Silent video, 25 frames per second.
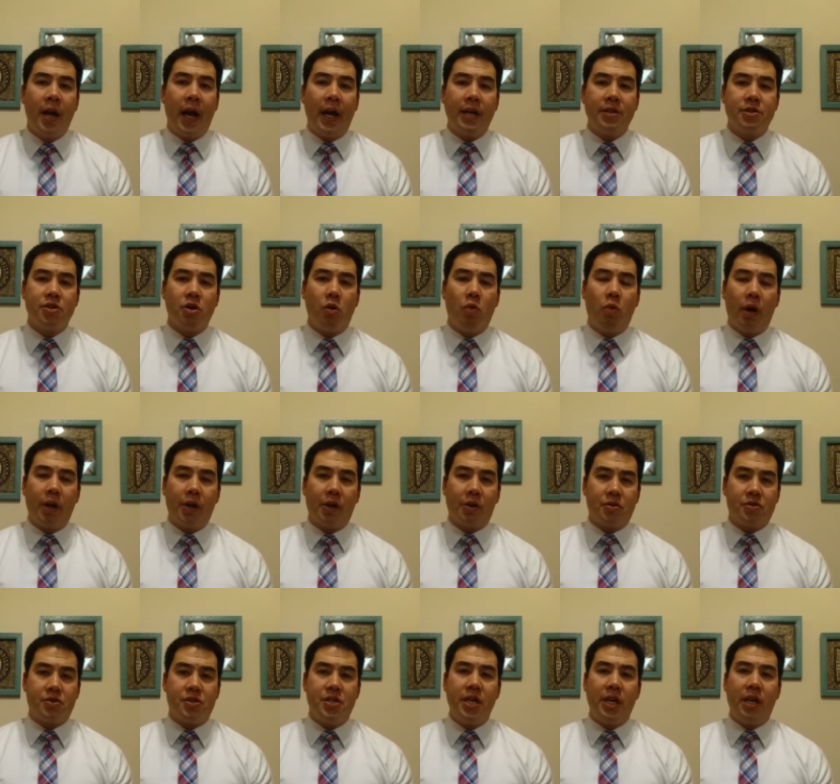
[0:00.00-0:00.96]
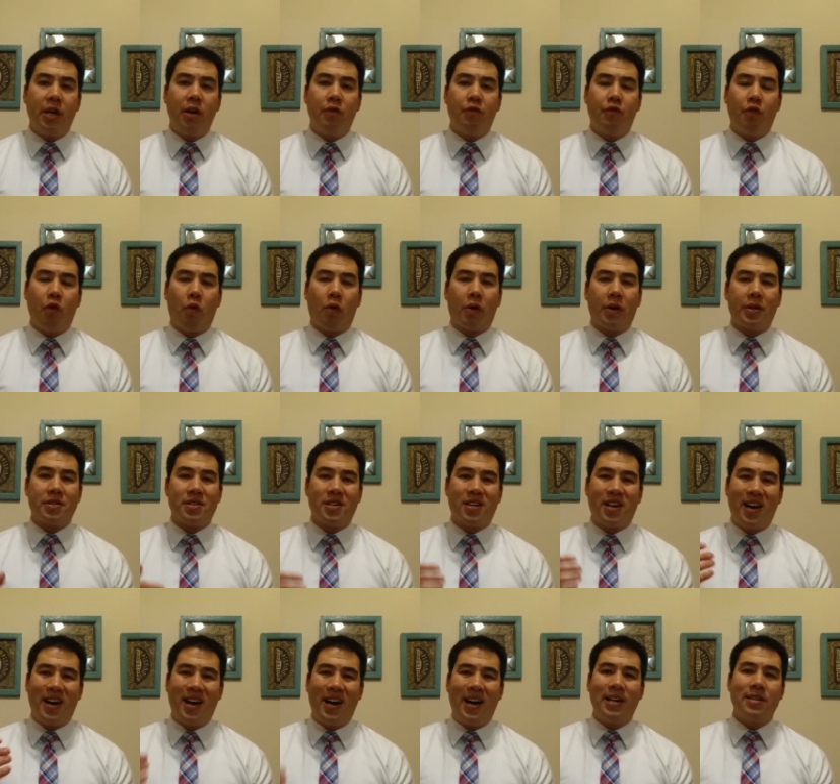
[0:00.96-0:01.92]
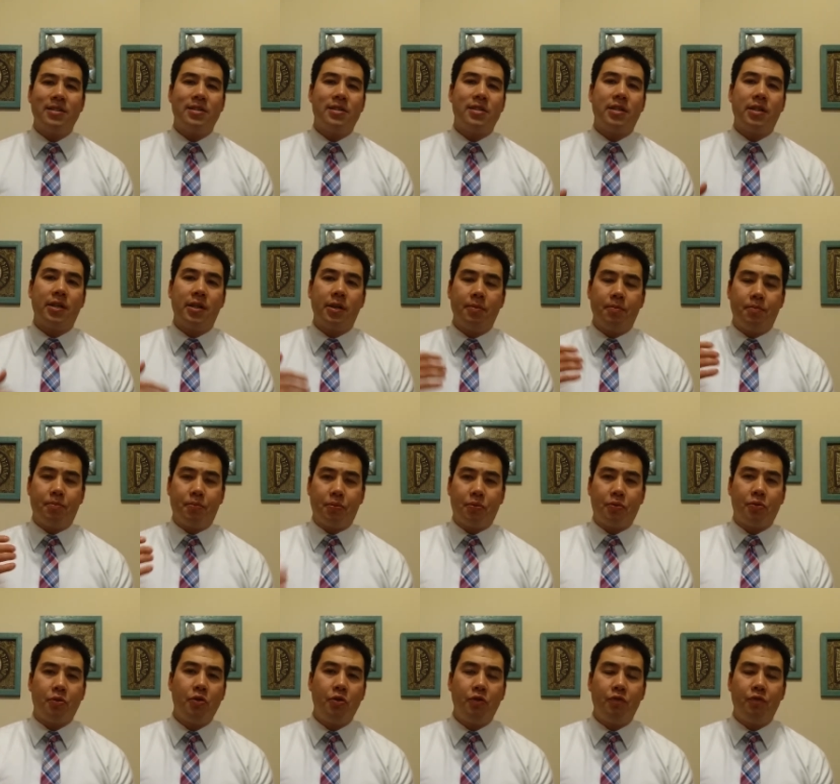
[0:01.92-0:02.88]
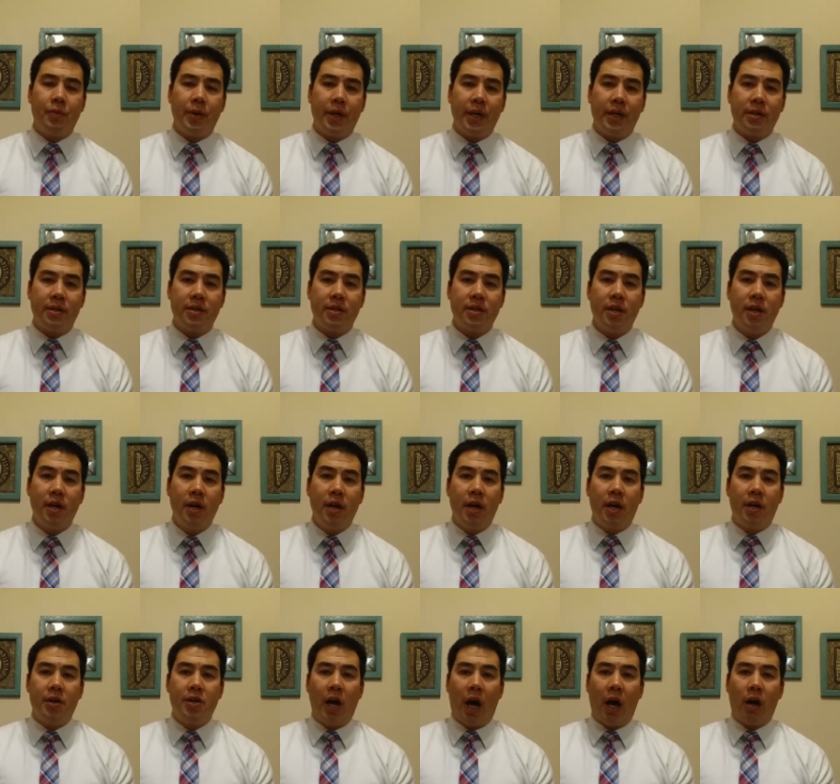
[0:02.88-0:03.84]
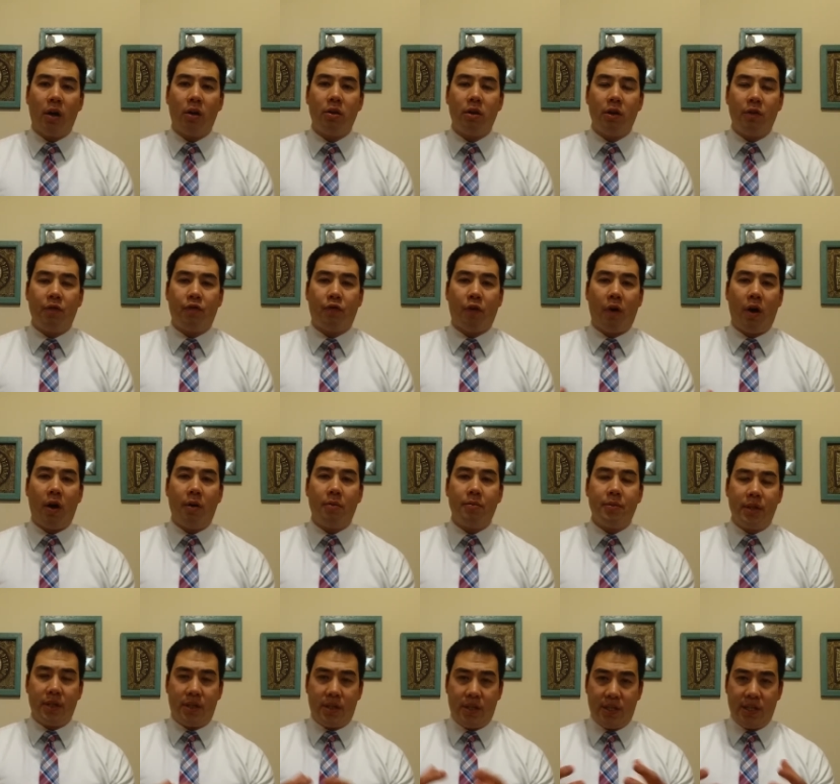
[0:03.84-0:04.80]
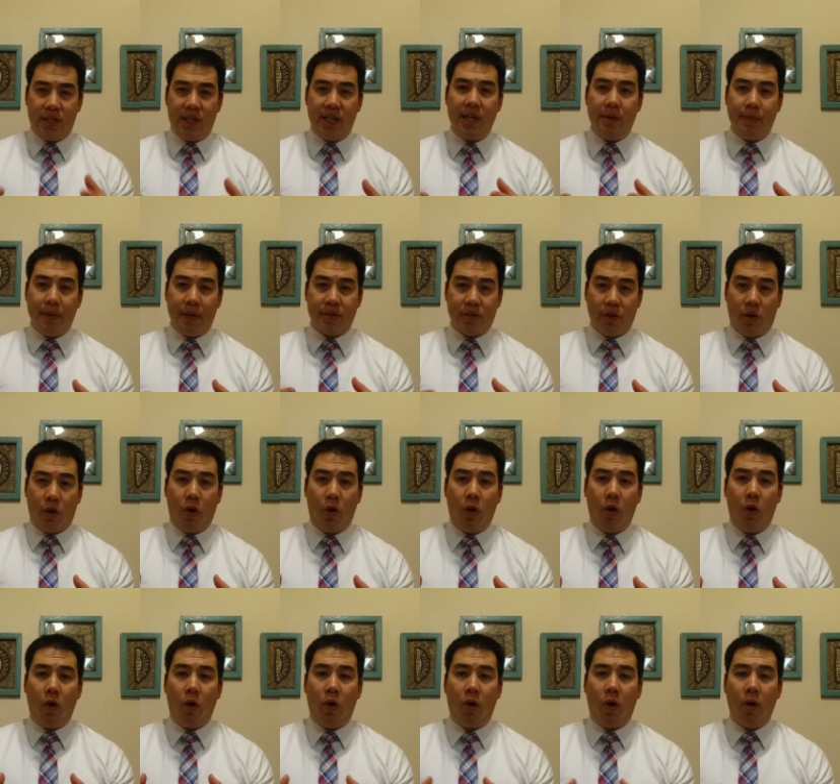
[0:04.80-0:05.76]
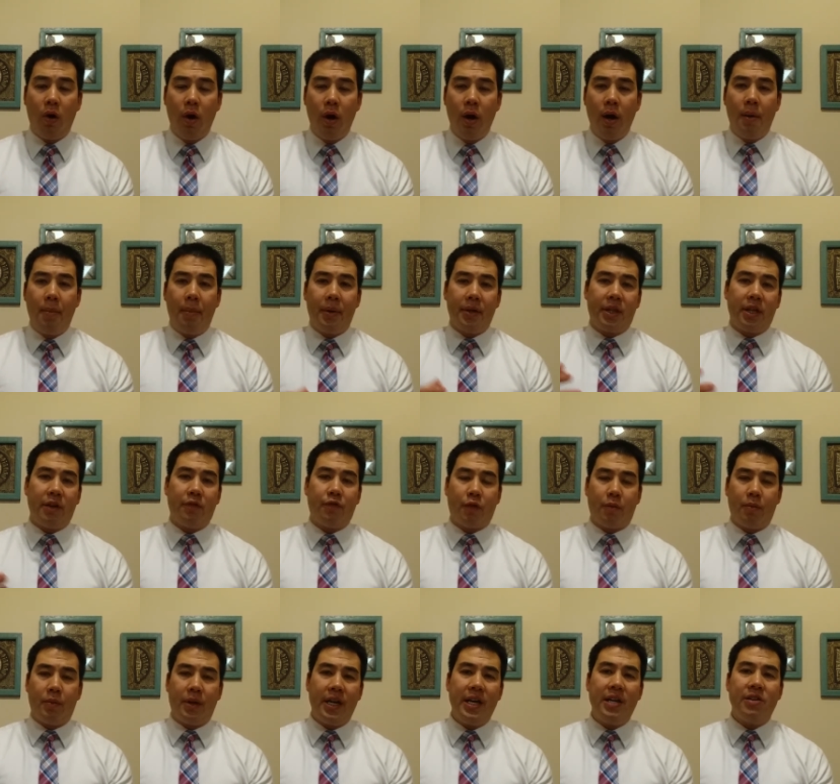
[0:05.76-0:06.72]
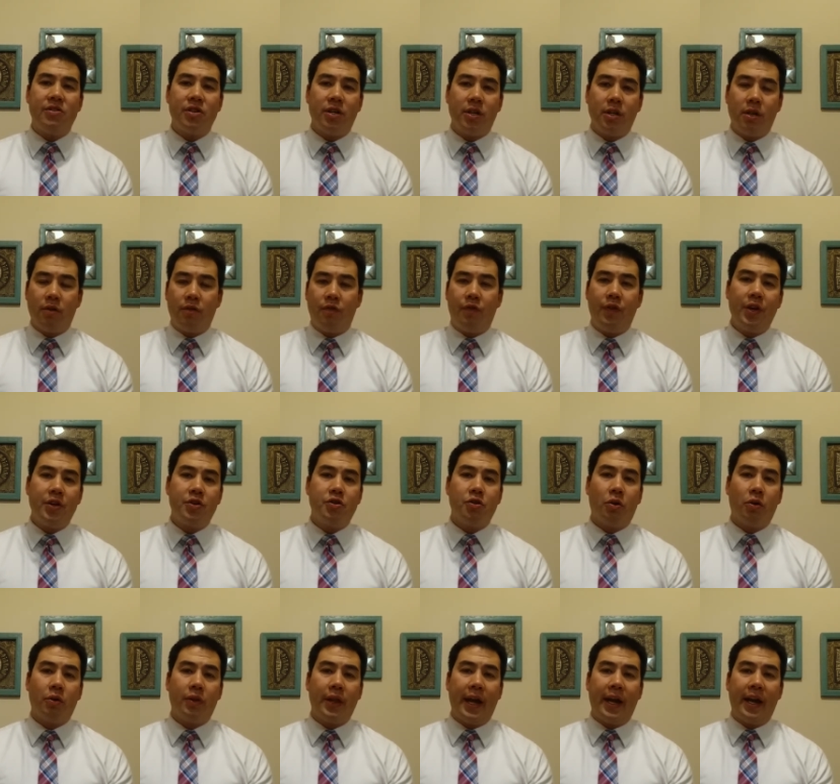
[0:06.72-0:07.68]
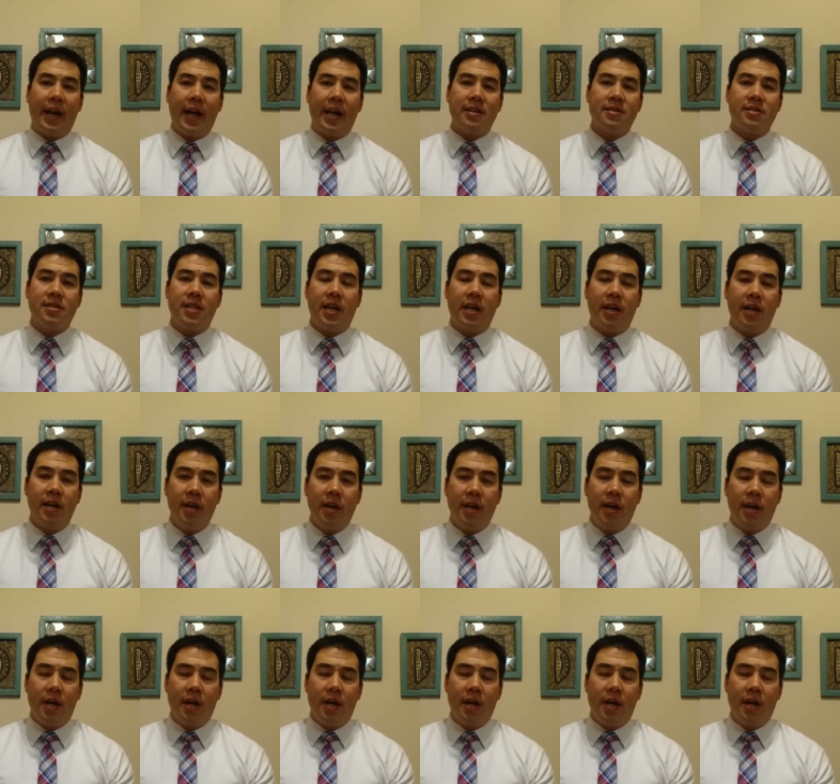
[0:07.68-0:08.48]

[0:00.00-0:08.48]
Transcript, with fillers: And so what you're seeking for is constant improvement, not only from the team as a whole, but then from each individual that as they